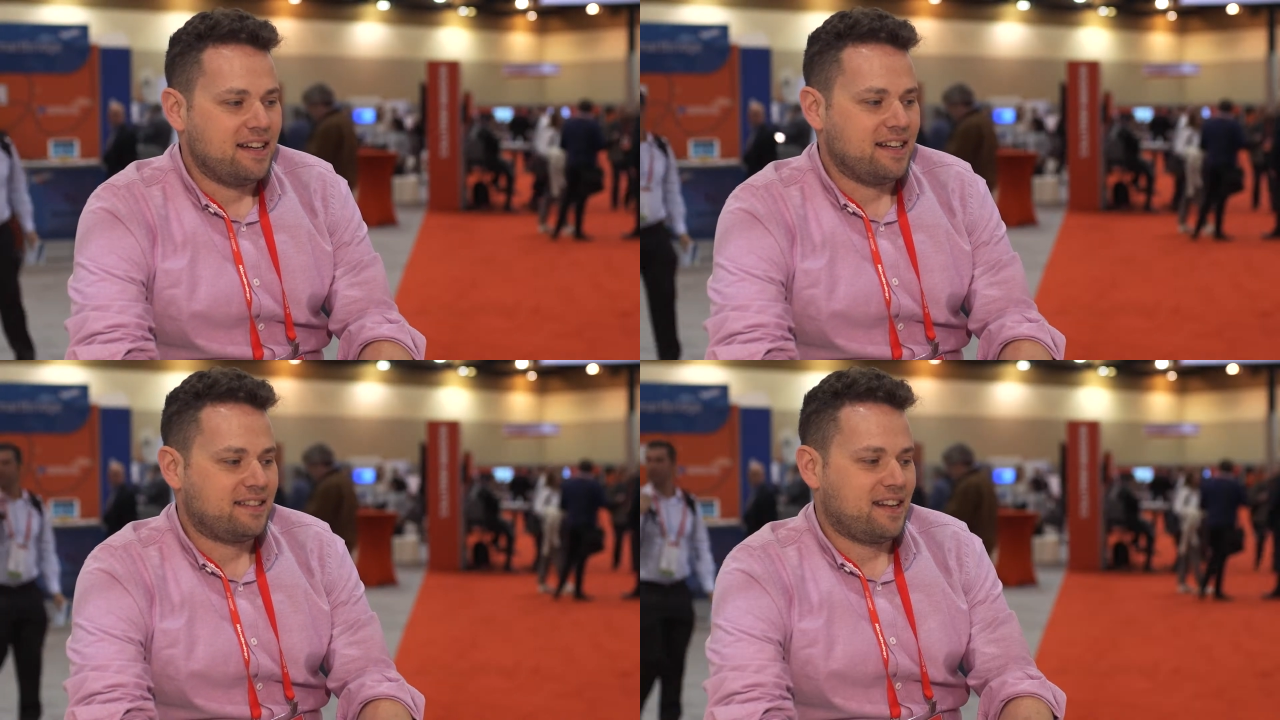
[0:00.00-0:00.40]

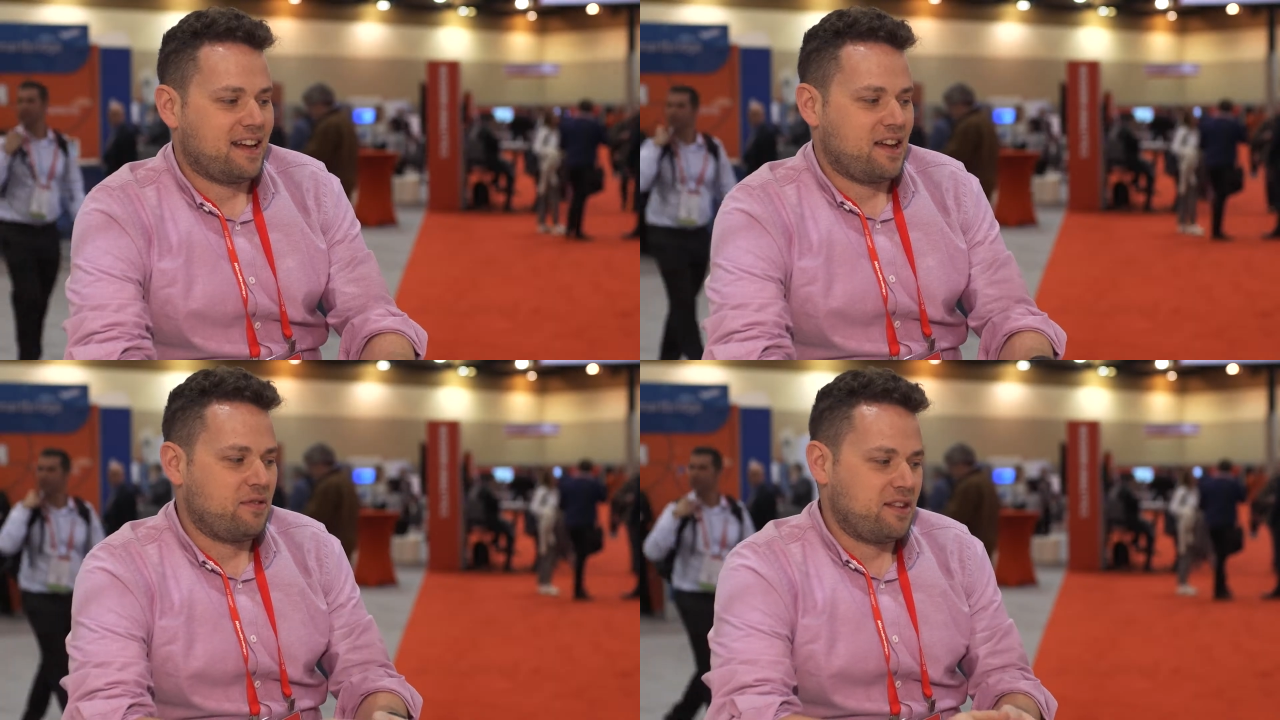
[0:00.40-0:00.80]
it's
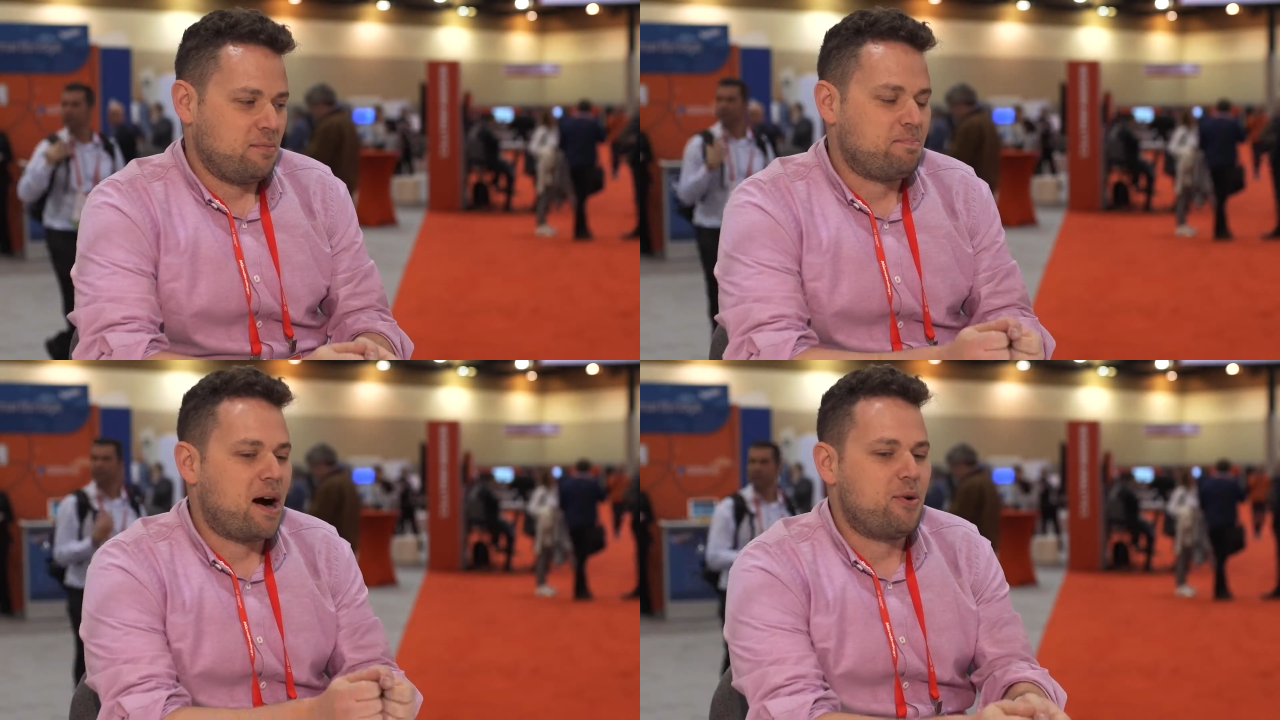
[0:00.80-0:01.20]
like it
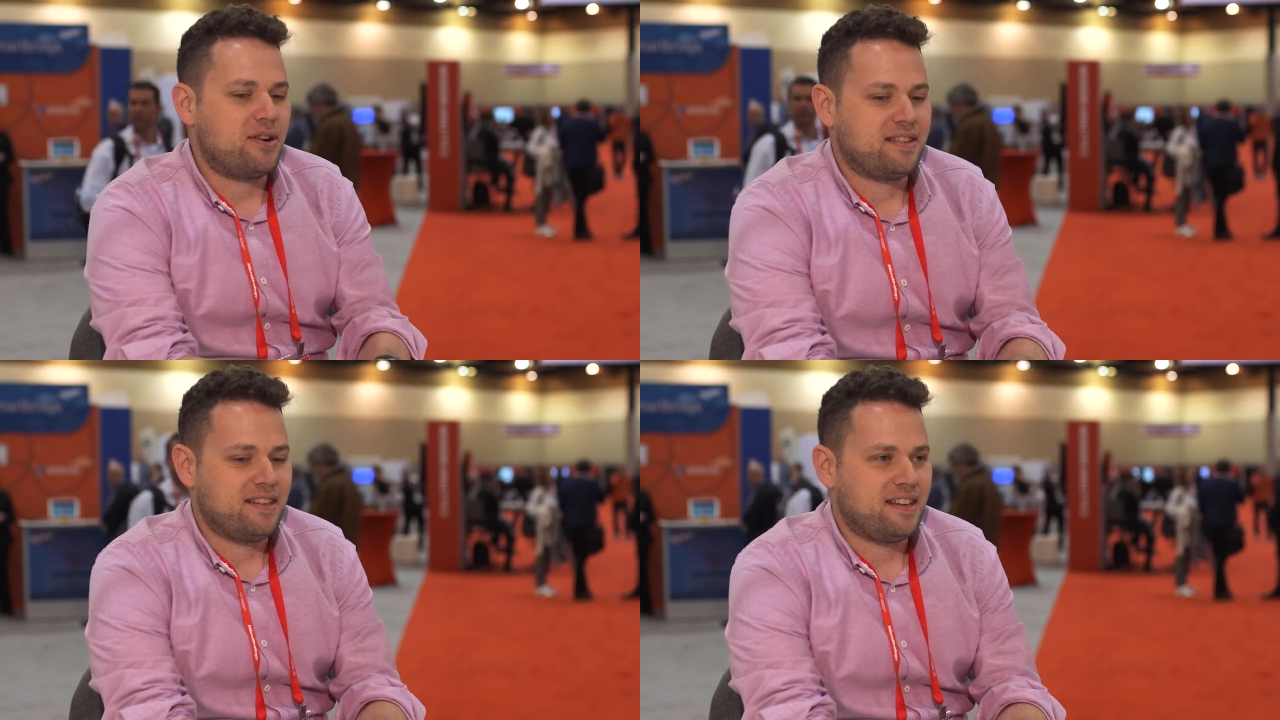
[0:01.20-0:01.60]

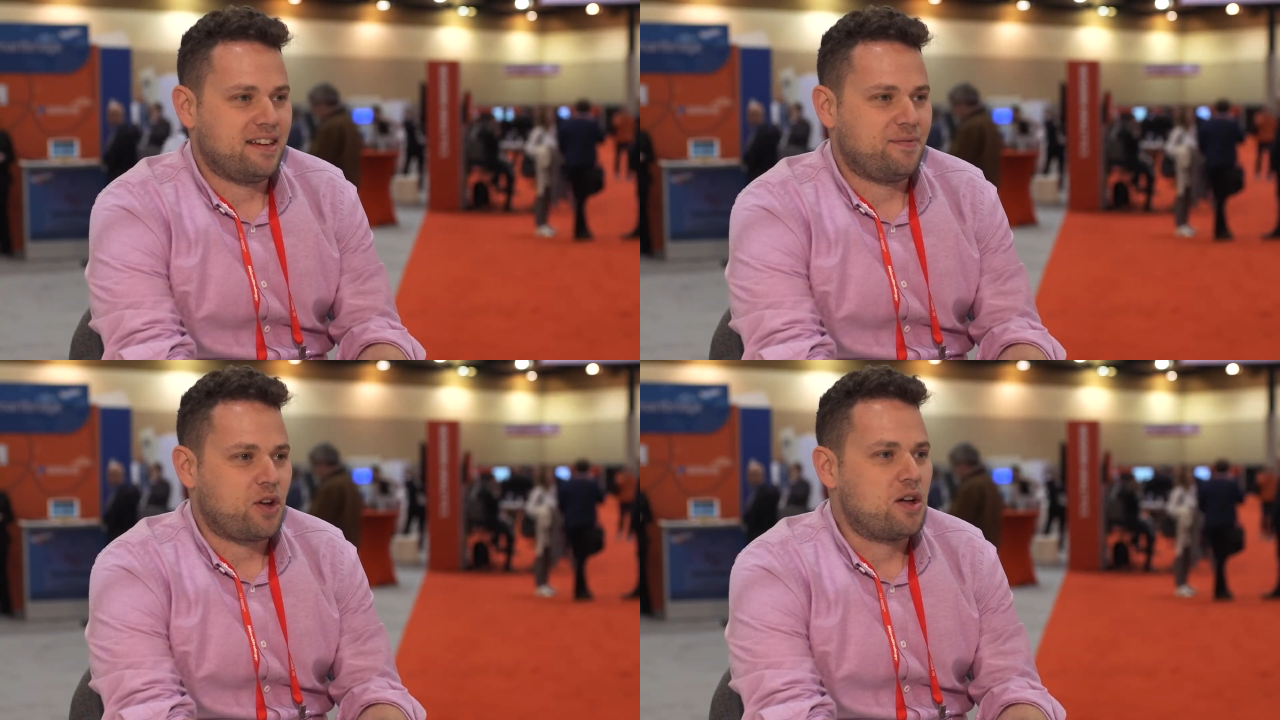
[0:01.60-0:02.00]
empowers
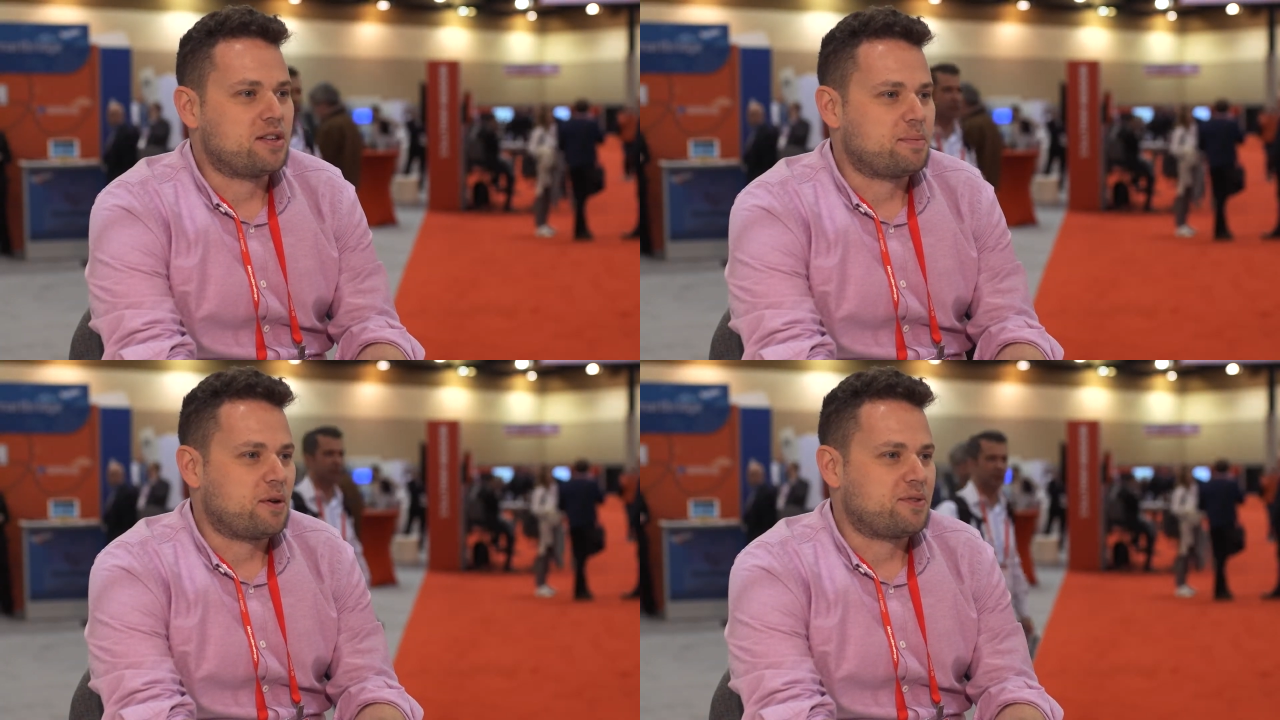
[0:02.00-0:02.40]
the
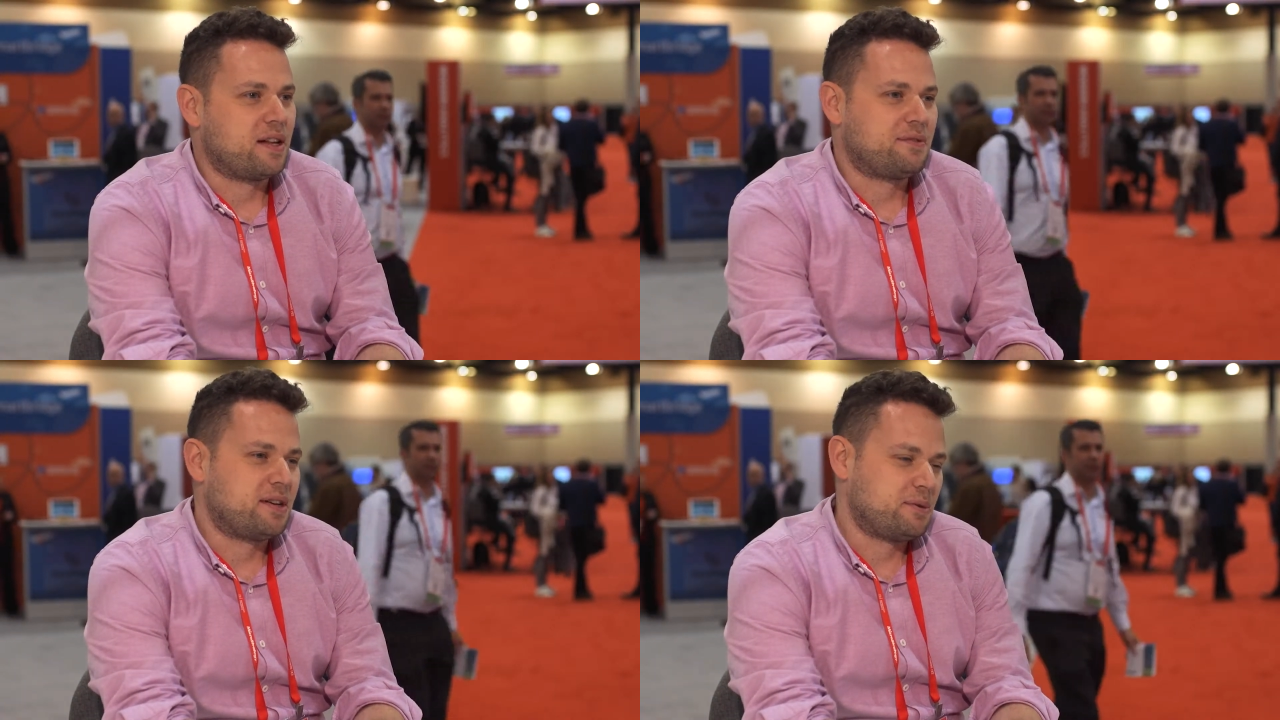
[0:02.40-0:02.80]
concept of
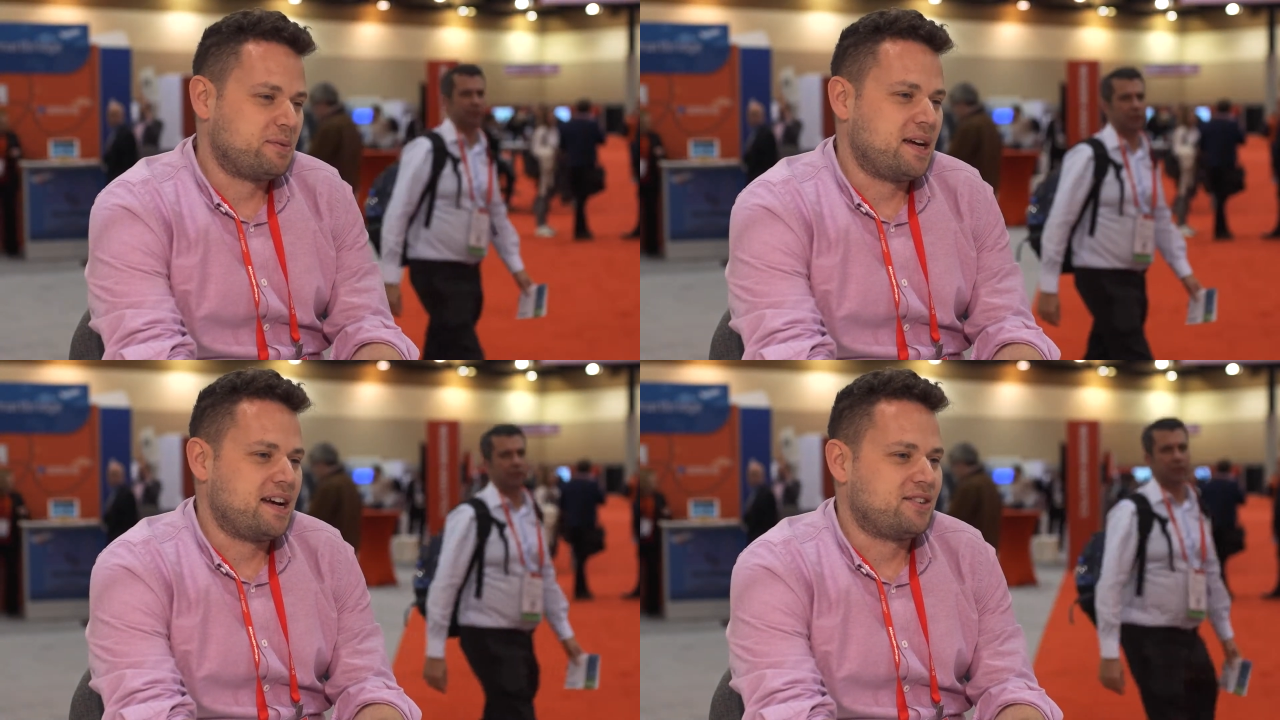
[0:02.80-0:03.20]
self-service
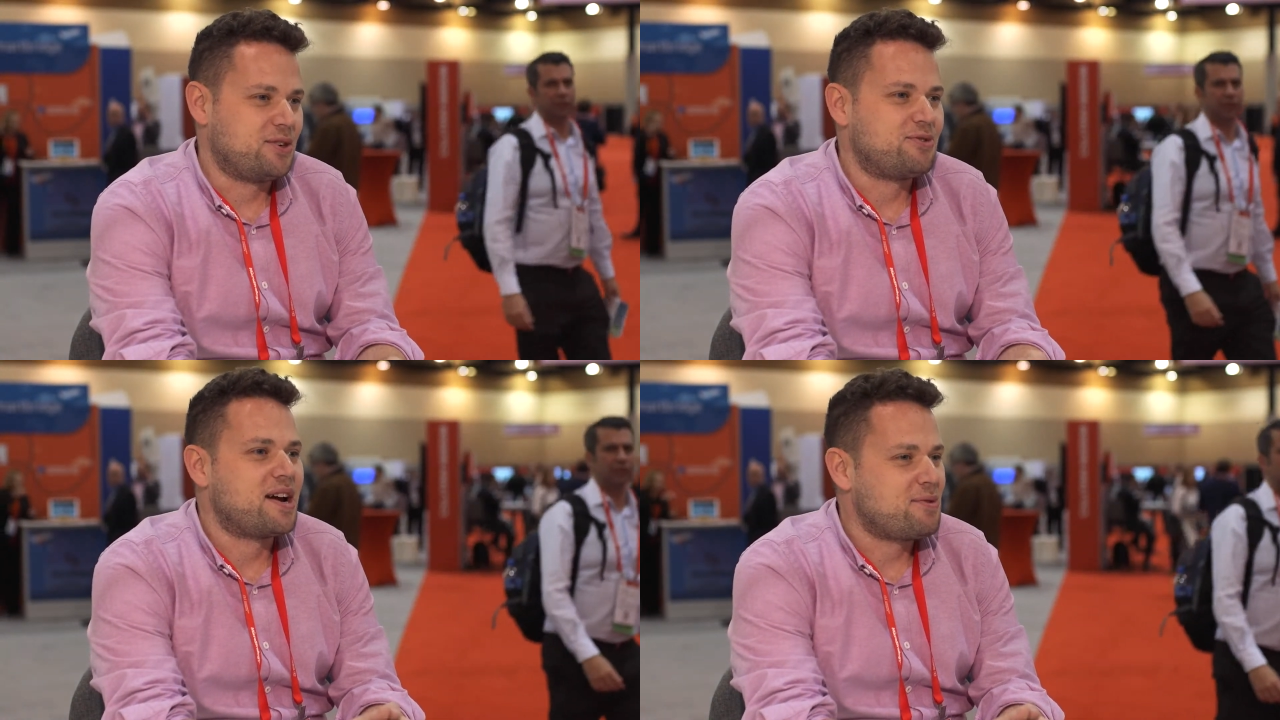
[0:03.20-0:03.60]
BI.
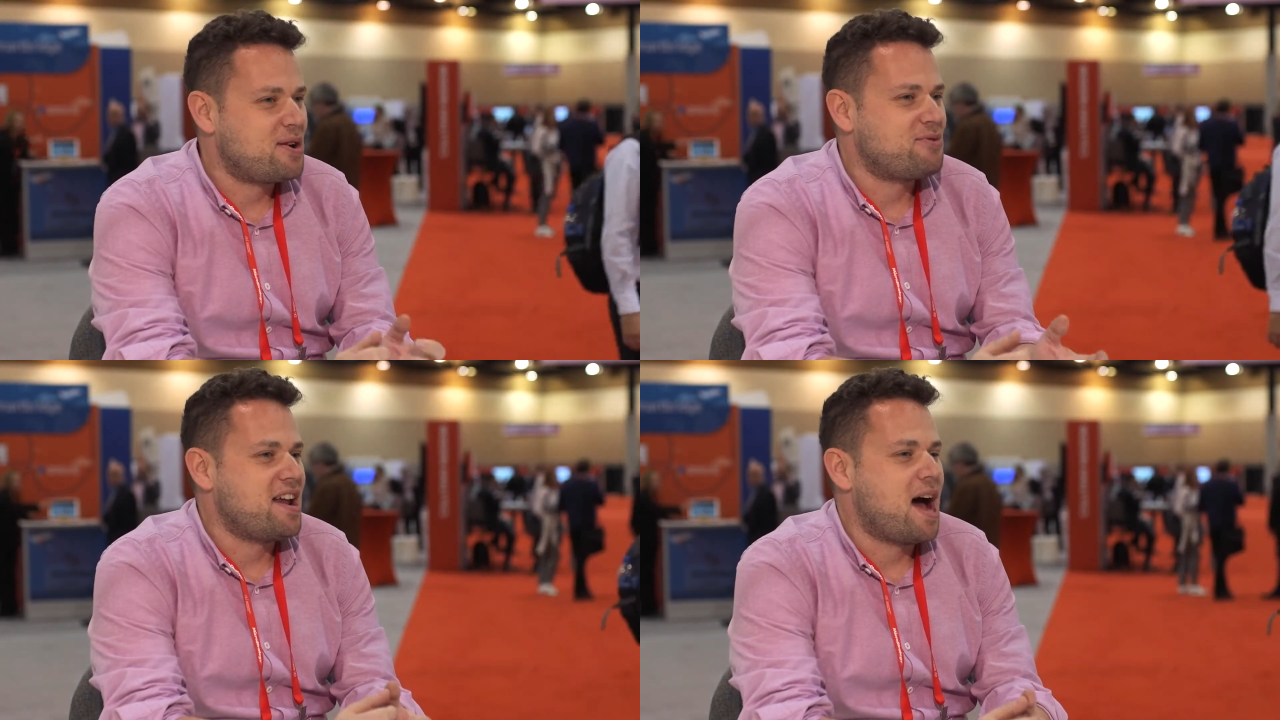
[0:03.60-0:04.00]
So we're,
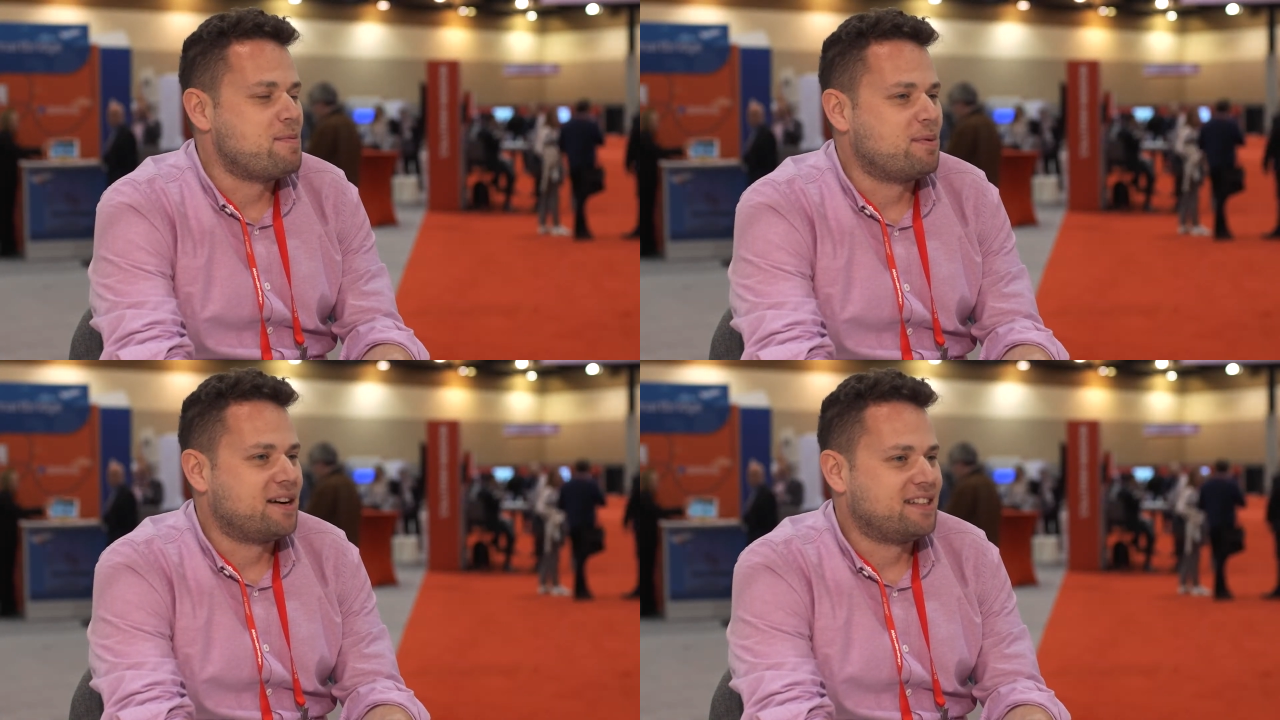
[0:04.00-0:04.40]
we're really
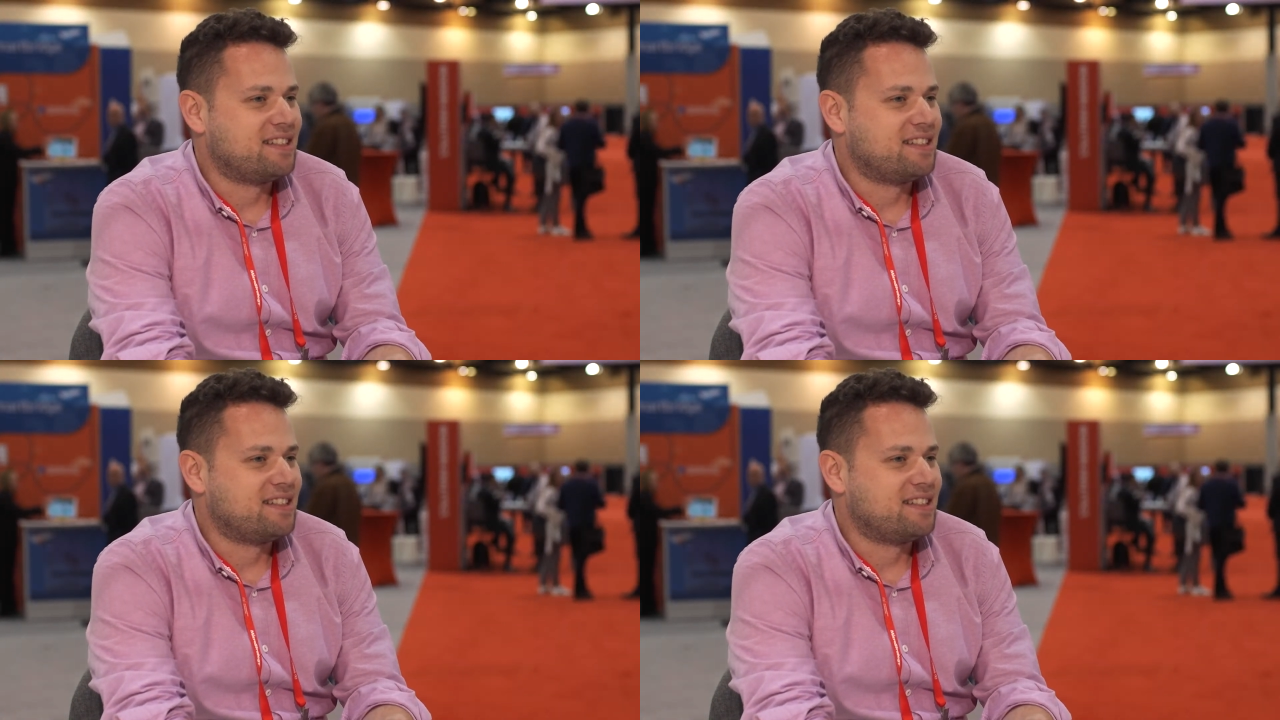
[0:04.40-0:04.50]
happy about